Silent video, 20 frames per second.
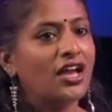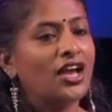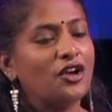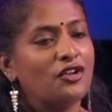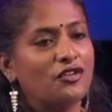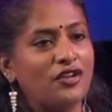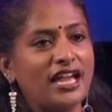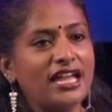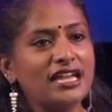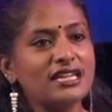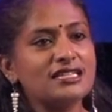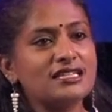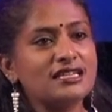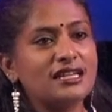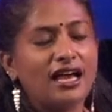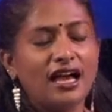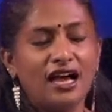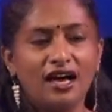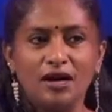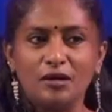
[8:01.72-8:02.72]
right?
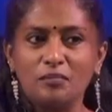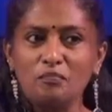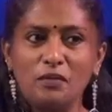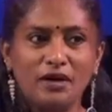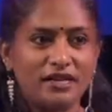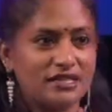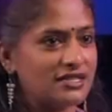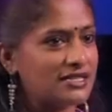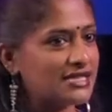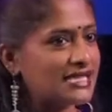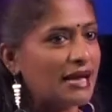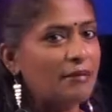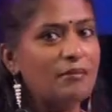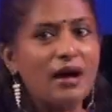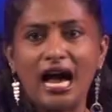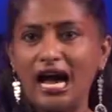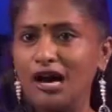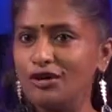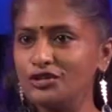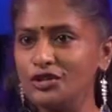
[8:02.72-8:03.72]
Uh, but
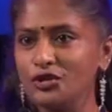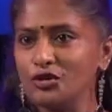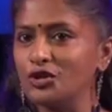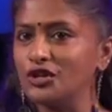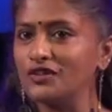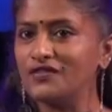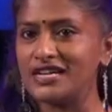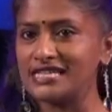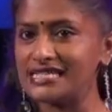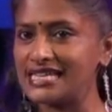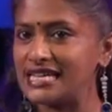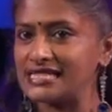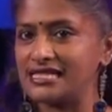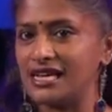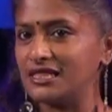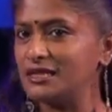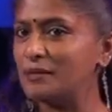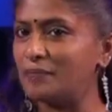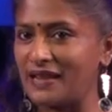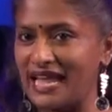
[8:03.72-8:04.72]
somehow the universe has
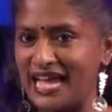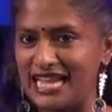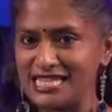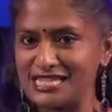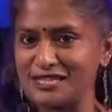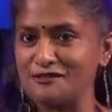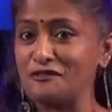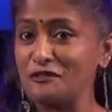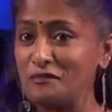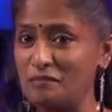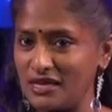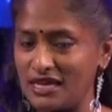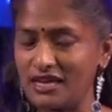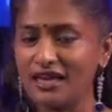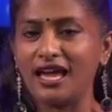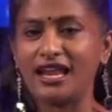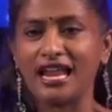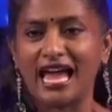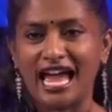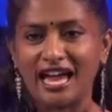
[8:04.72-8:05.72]
other plans for me,
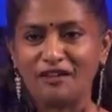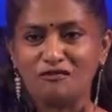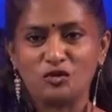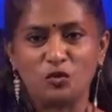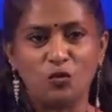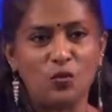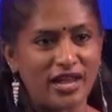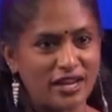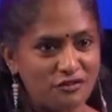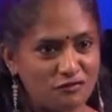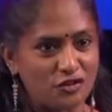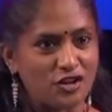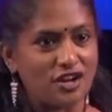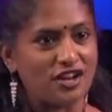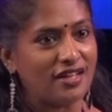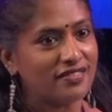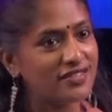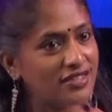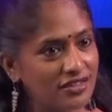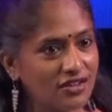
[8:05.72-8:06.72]
and I have to wait for
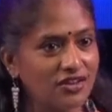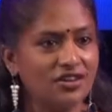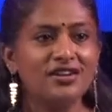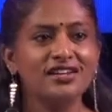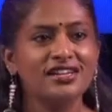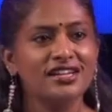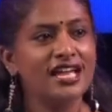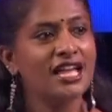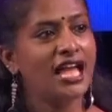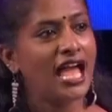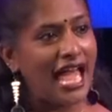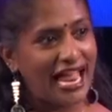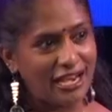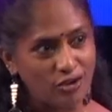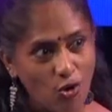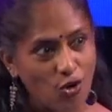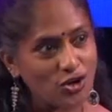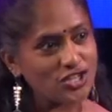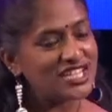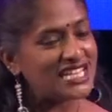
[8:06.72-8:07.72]
another year and
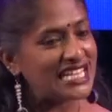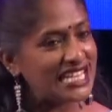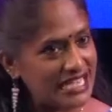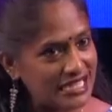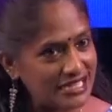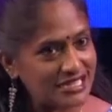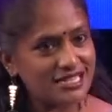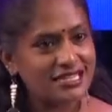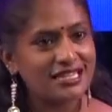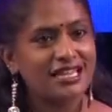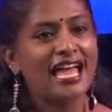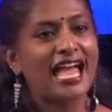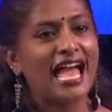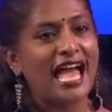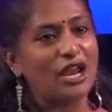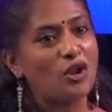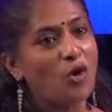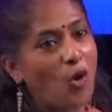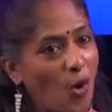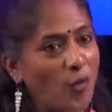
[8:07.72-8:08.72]
not eat,
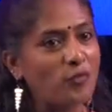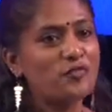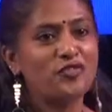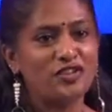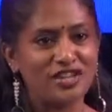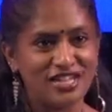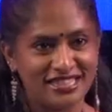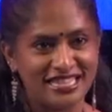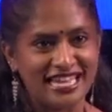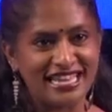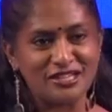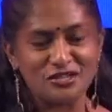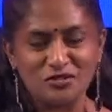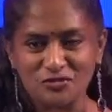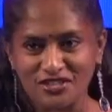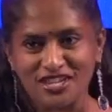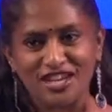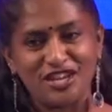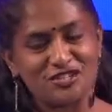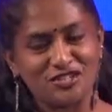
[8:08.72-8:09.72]
and hopefully then do
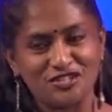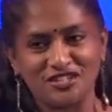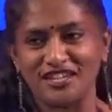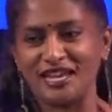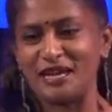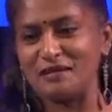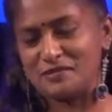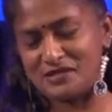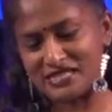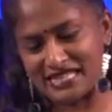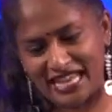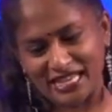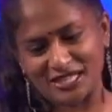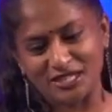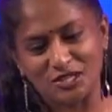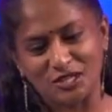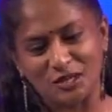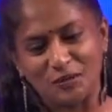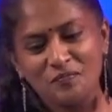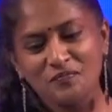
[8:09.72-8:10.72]
the Asian Games next
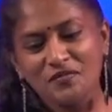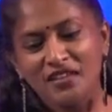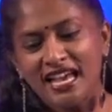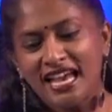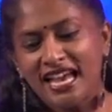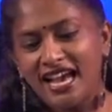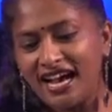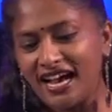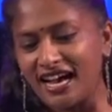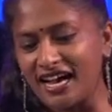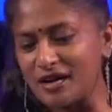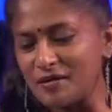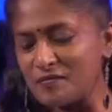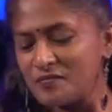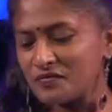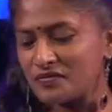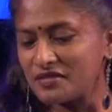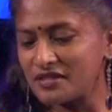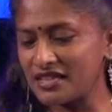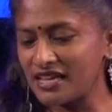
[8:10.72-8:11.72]
year. Um,
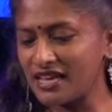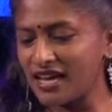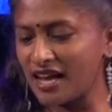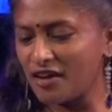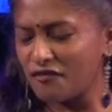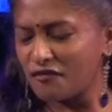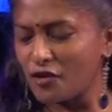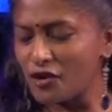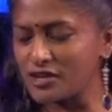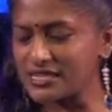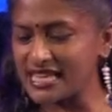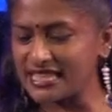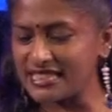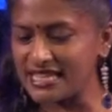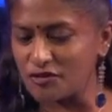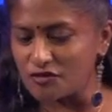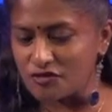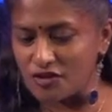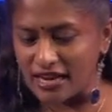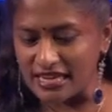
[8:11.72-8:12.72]
of course, I
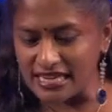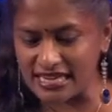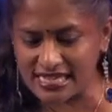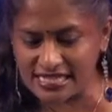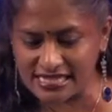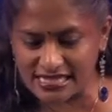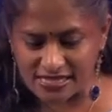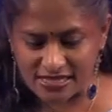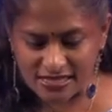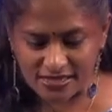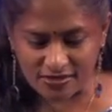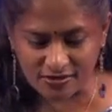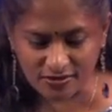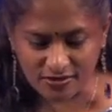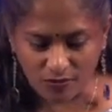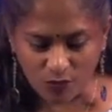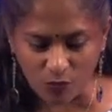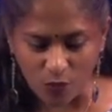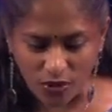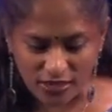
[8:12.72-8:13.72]
think running's
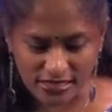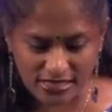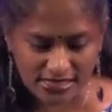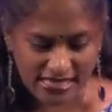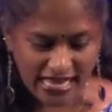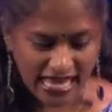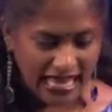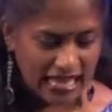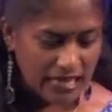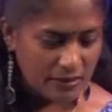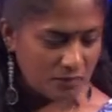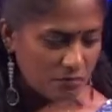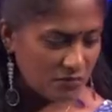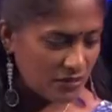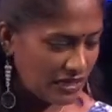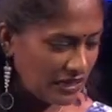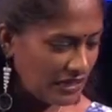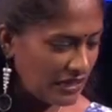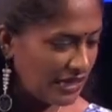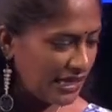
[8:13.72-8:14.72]
what's helped me
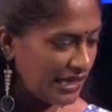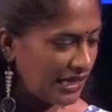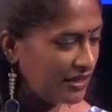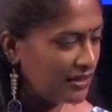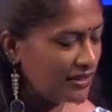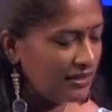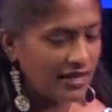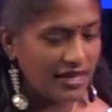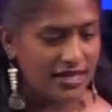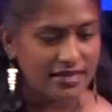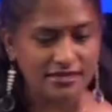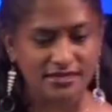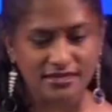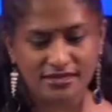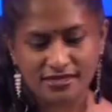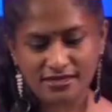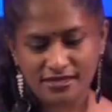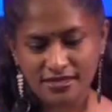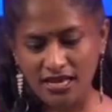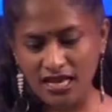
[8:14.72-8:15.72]
heal.
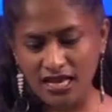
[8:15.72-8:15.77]
It's,